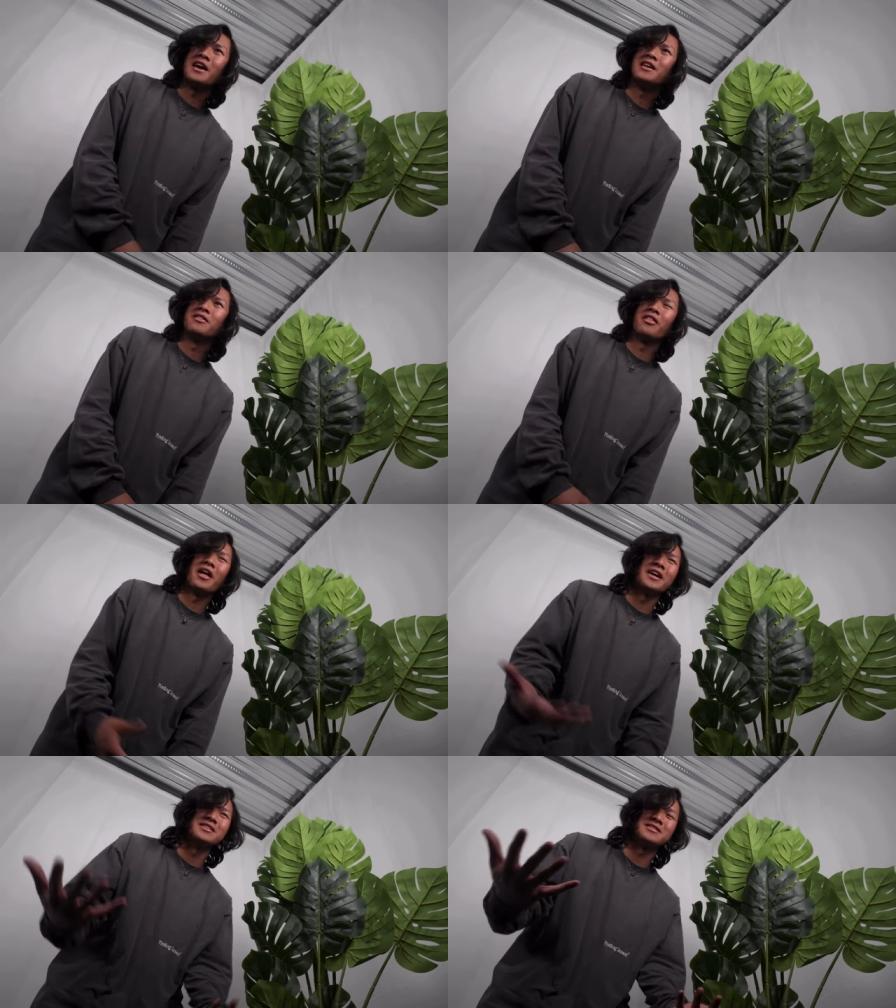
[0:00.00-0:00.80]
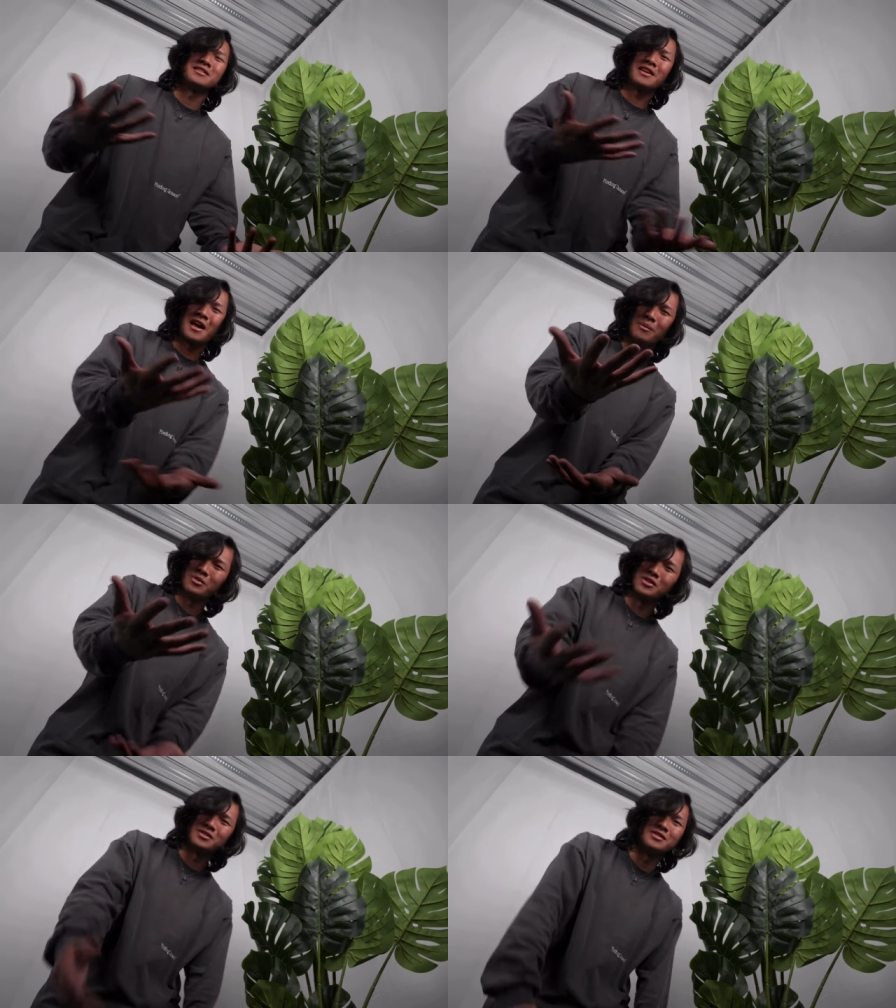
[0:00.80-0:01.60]
and lights and
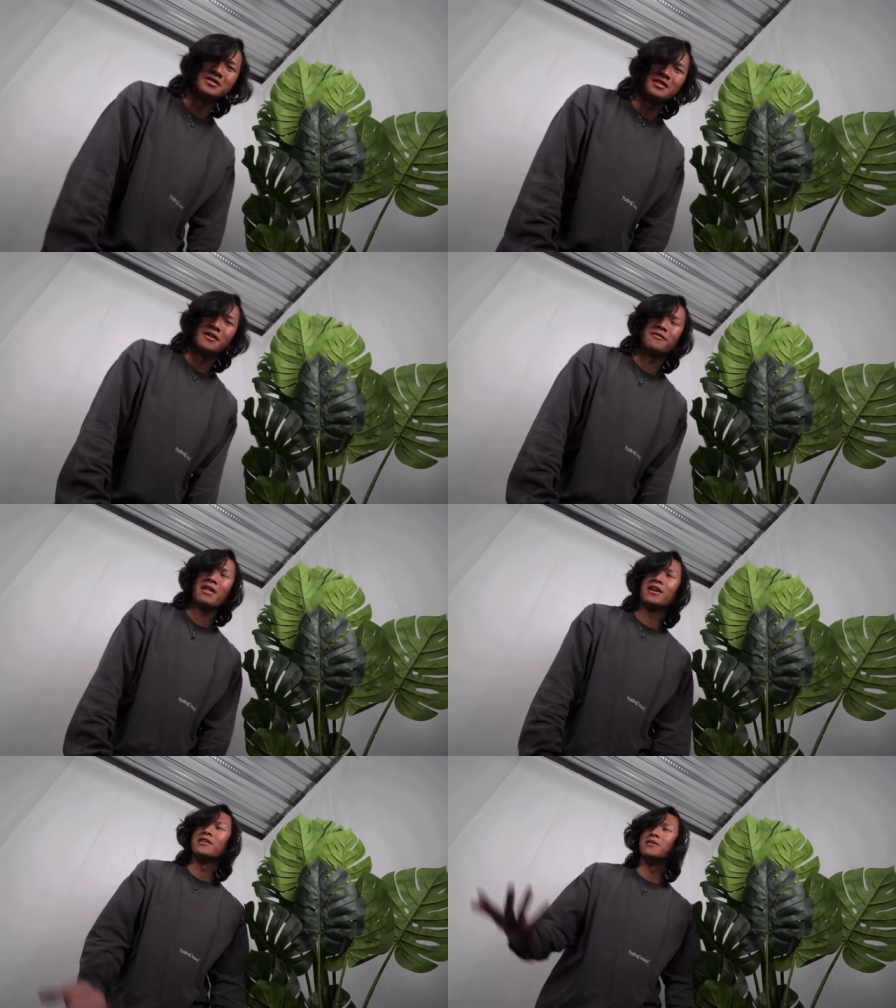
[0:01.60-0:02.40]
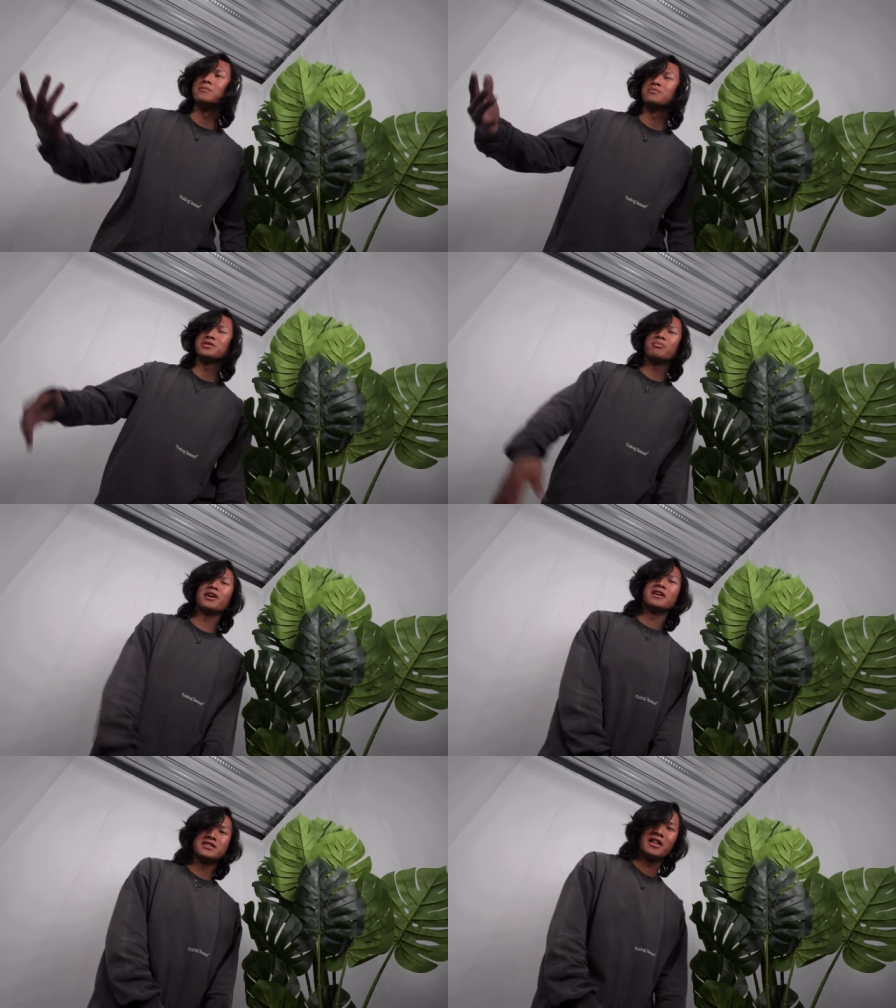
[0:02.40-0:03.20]
cameras and stuff. I don't know,
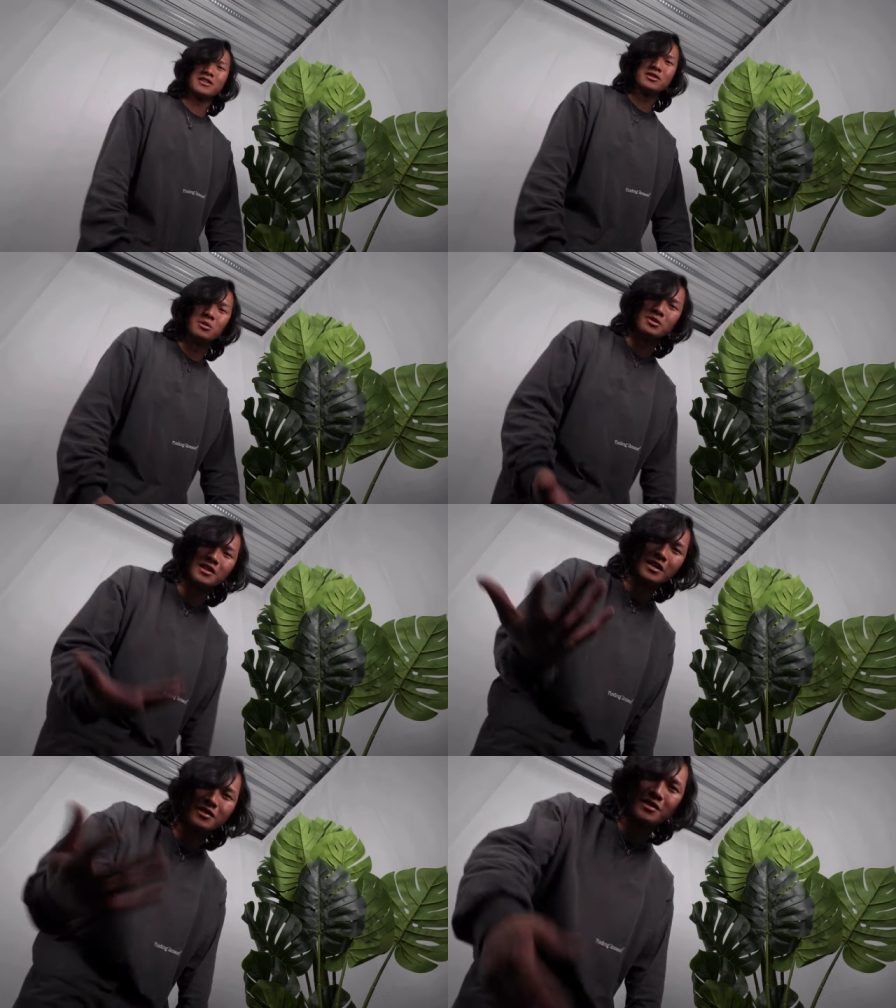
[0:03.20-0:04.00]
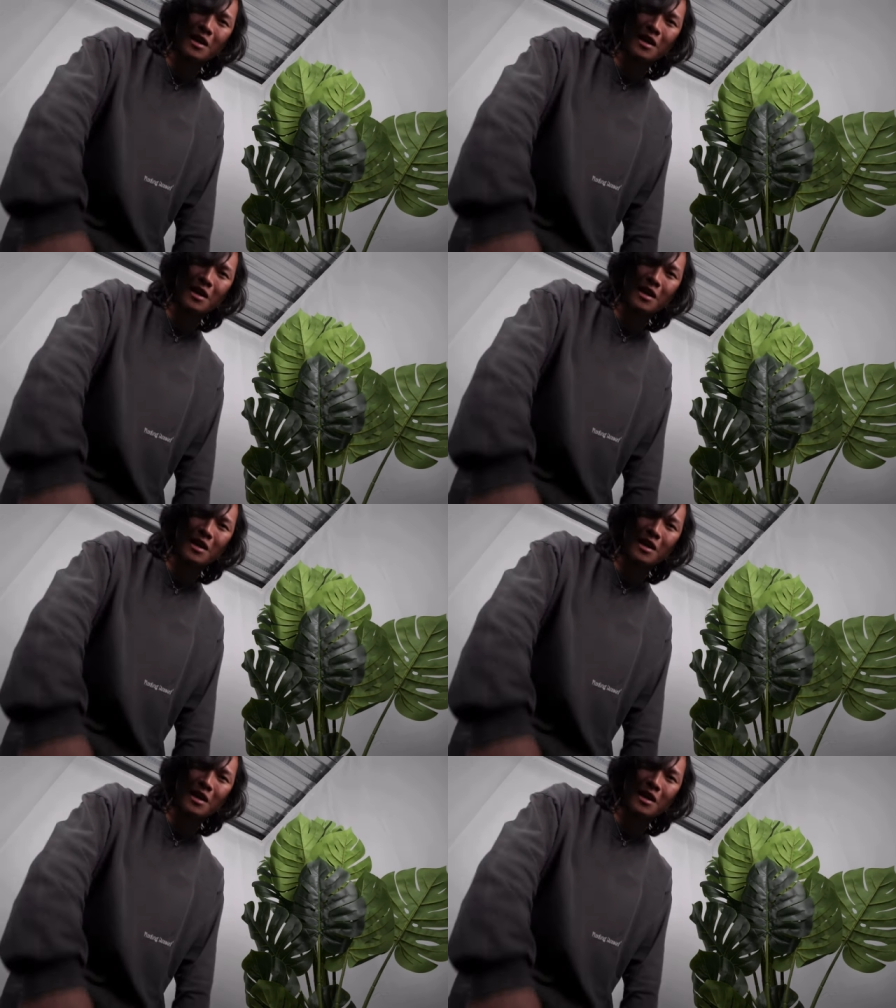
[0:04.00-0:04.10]
something else I like to do besides just